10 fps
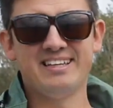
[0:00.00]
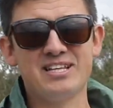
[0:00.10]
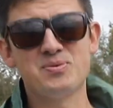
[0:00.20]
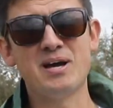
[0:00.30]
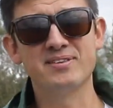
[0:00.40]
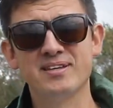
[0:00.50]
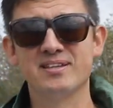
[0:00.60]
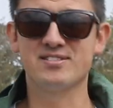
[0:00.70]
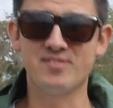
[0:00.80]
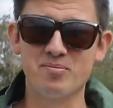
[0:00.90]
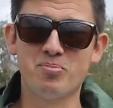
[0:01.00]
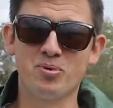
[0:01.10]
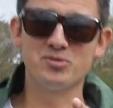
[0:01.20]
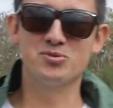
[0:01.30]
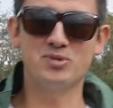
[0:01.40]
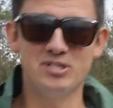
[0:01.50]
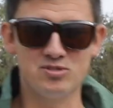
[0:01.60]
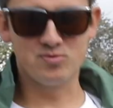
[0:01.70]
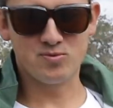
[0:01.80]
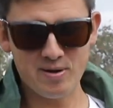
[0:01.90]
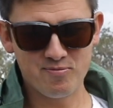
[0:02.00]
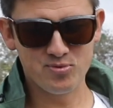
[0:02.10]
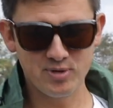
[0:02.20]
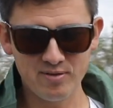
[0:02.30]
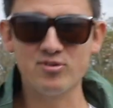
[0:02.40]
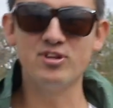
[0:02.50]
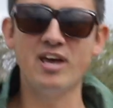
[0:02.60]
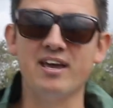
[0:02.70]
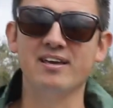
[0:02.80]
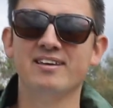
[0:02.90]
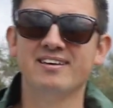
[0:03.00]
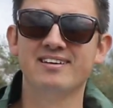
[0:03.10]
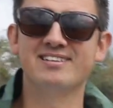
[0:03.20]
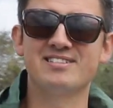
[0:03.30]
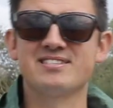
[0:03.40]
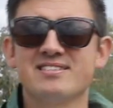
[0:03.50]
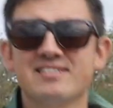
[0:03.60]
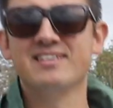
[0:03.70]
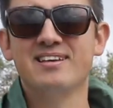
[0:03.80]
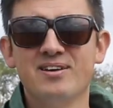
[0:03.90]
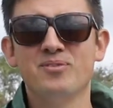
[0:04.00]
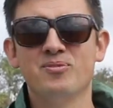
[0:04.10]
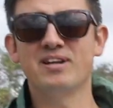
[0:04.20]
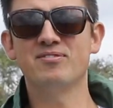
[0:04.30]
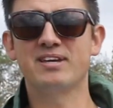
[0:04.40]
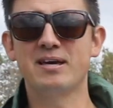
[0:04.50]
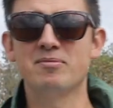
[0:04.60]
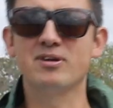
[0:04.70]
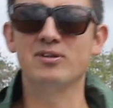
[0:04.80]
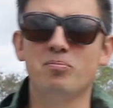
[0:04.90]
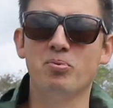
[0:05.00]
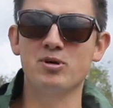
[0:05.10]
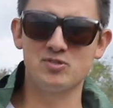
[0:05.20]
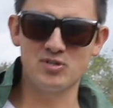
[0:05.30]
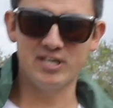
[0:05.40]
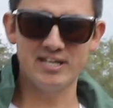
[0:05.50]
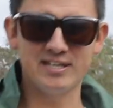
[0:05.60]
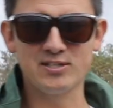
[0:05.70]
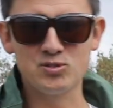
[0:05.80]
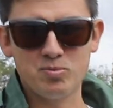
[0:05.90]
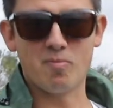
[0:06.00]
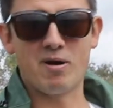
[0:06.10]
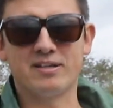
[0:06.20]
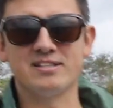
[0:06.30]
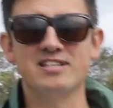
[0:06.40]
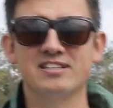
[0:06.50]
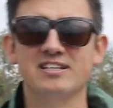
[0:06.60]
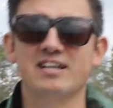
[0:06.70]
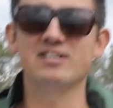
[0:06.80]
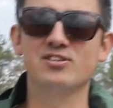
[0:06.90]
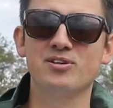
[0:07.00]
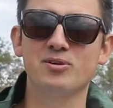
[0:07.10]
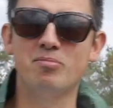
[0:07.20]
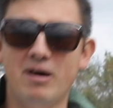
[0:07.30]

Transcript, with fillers: That's why I think it's very important to eat grapefruit every day because whatever chemical or poison you're getting in the supermarket, it's not going to enter your